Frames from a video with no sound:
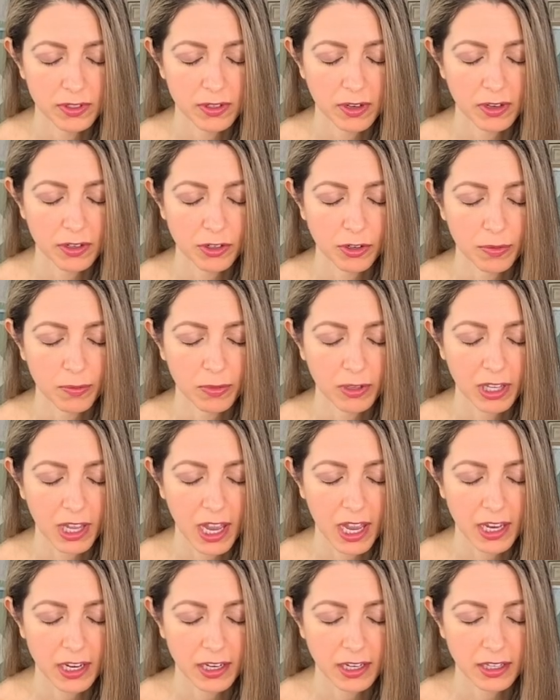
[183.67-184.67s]
on your
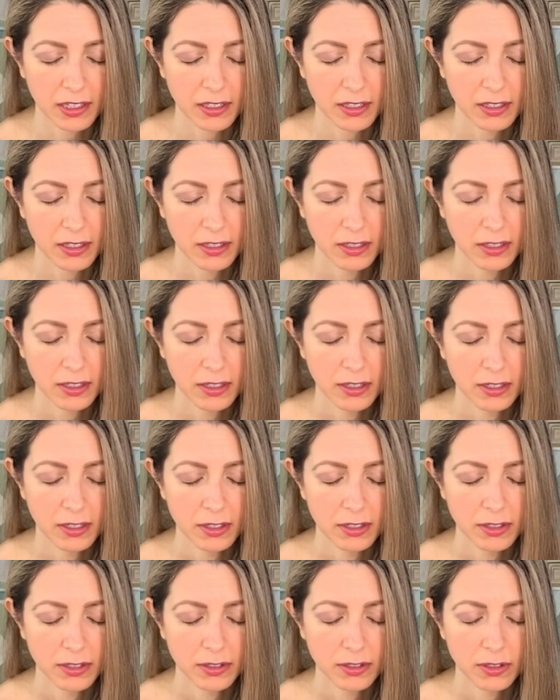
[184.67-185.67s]
planet.
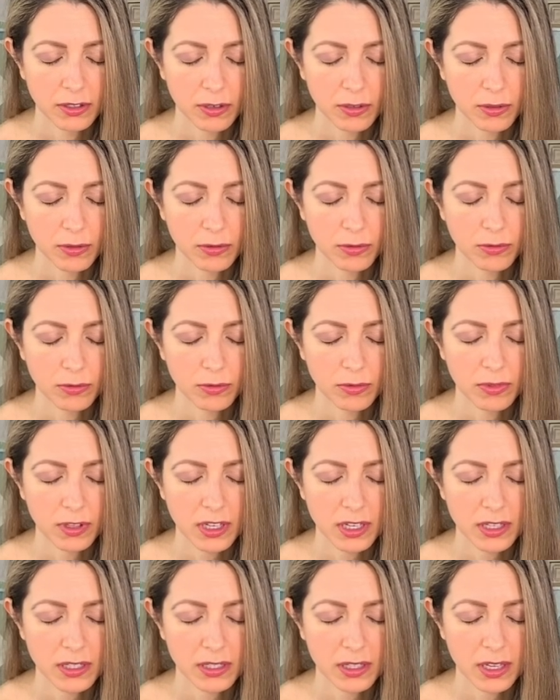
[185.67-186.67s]
So
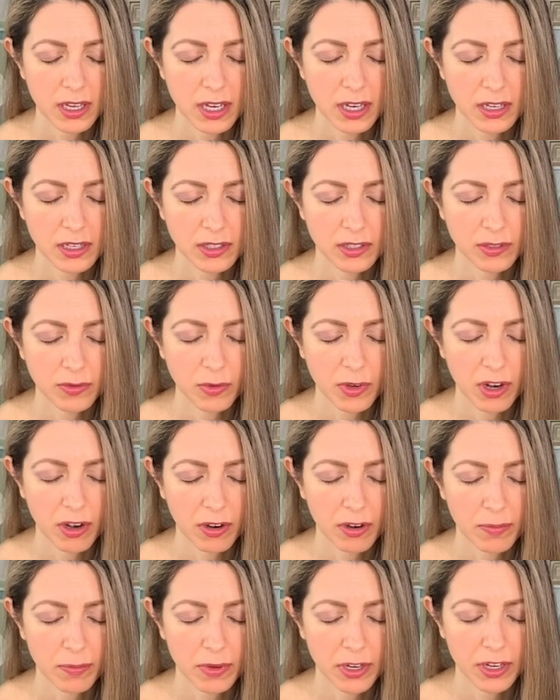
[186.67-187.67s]
these things we are
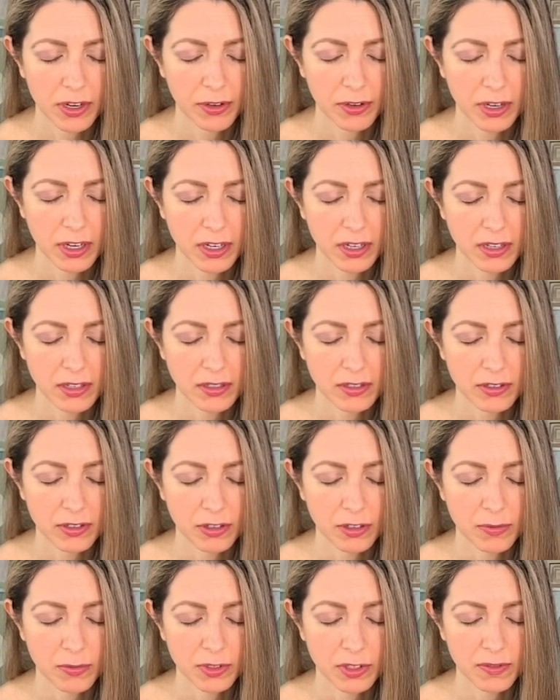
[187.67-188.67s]
appearing in
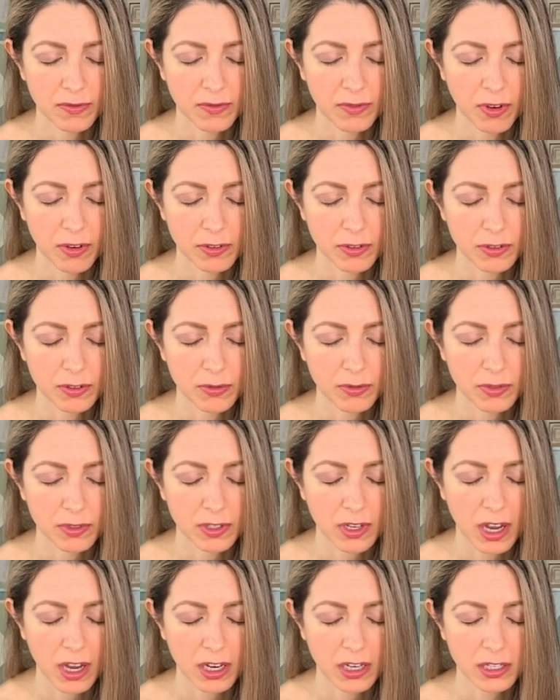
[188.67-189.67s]
terms of also
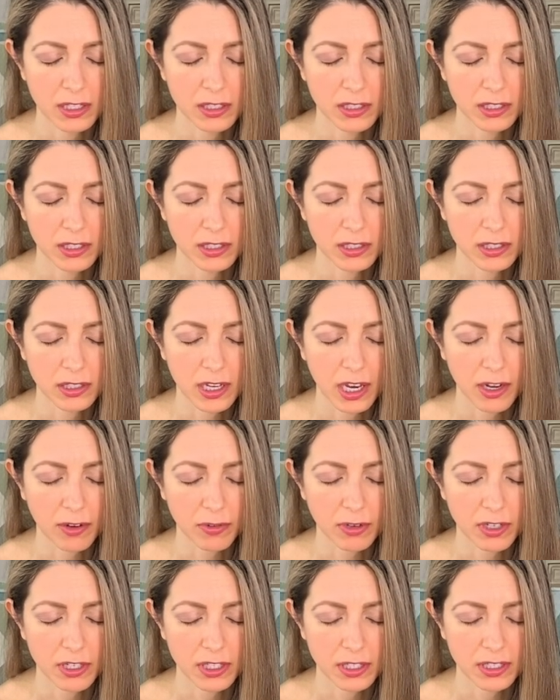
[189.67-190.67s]
signs and
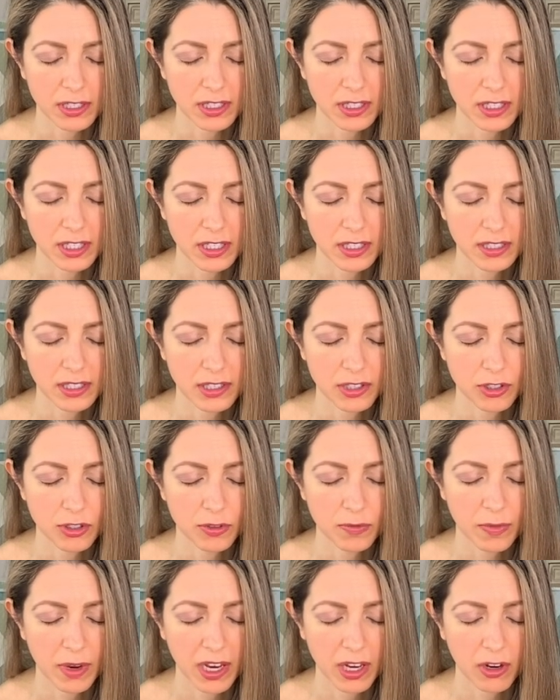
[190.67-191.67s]
synchronicities, as you
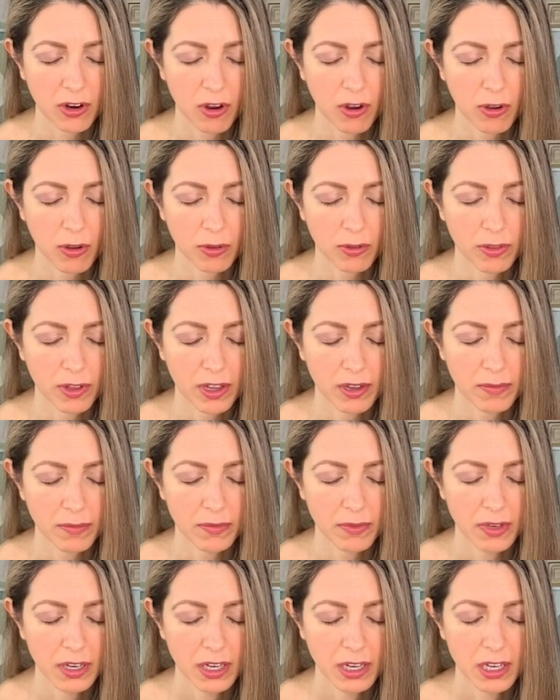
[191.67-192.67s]
might call them,
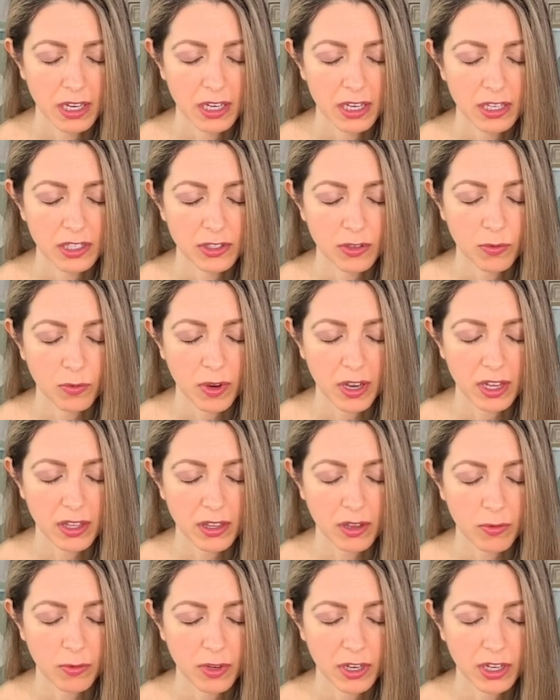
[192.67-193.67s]
as a way
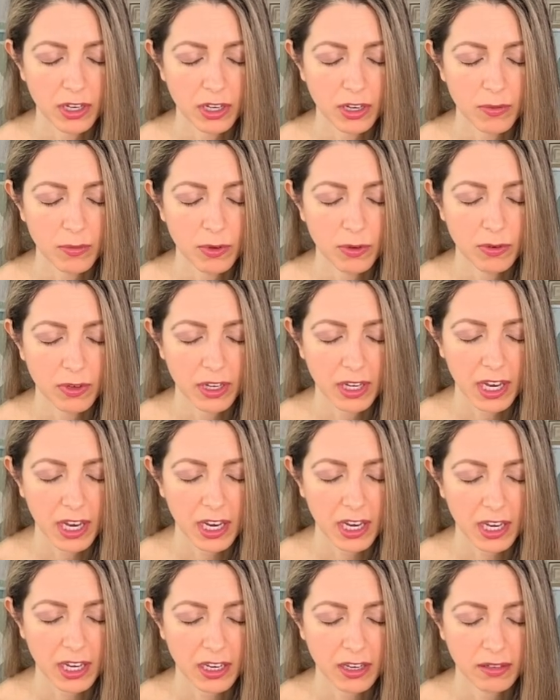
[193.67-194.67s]
that we
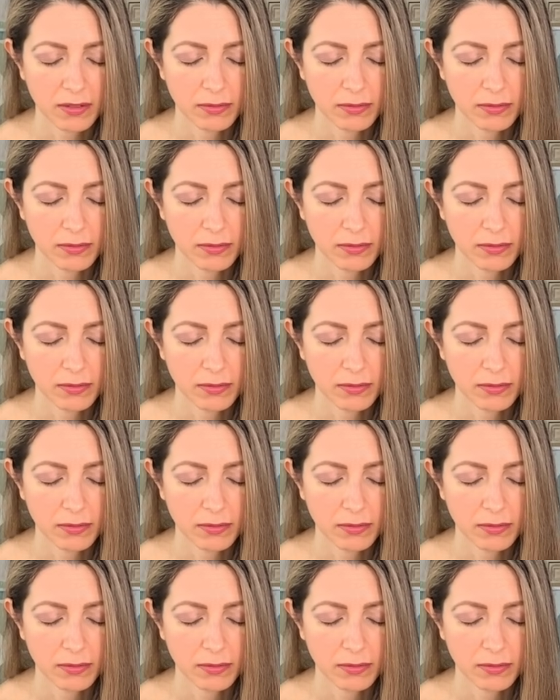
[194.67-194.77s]
communicate